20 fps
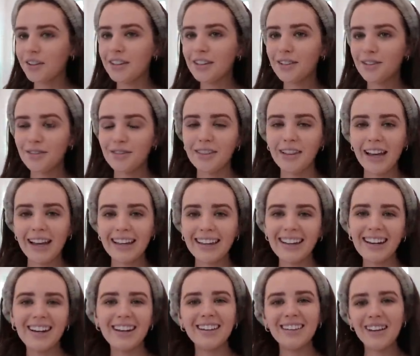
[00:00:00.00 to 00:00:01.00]
this
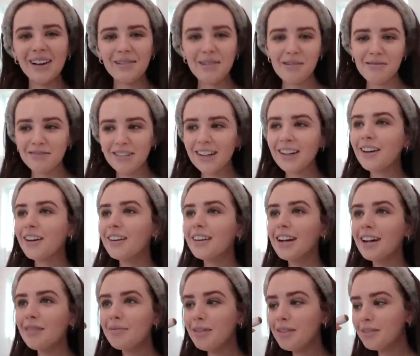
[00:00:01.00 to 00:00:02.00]
like glow up video that
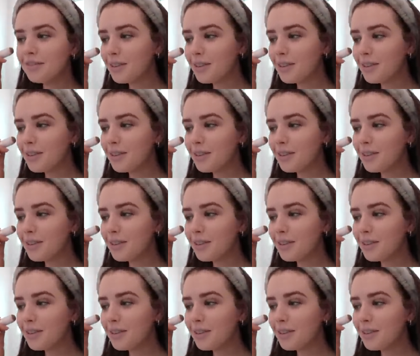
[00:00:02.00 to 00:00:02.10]
I've been